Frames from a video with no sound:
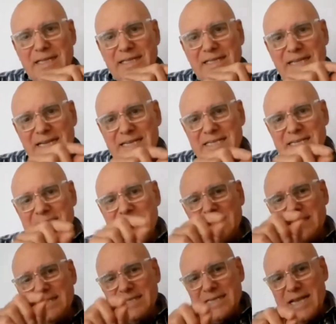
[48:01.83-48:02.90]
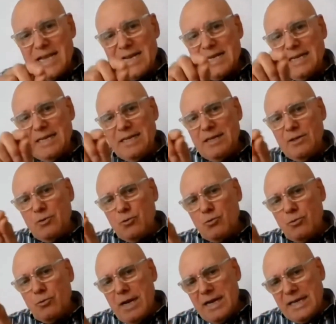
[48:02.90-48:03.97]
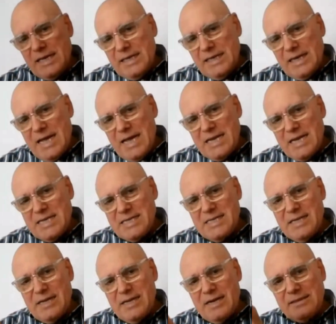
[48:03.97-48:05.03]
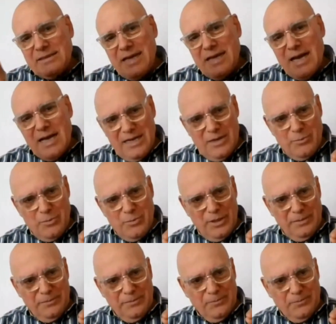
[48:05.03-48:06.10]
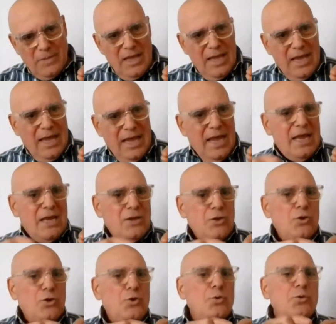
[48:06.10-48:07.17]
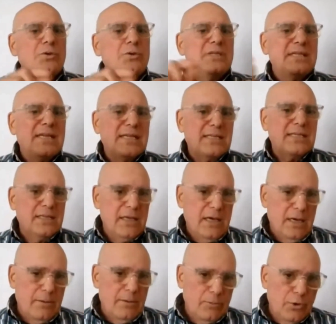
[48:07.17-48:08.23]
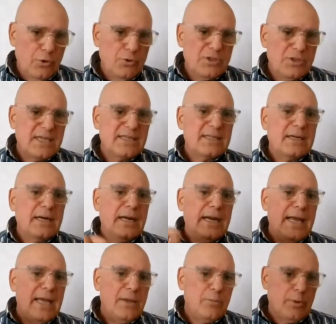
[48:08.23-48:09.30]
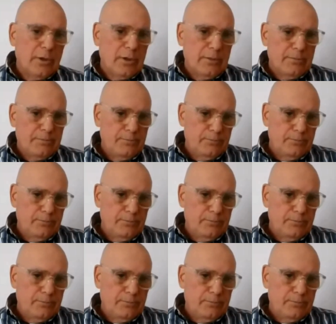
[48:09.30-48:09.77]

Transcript: that doesn't exactly recognize their autonomy and uses their labor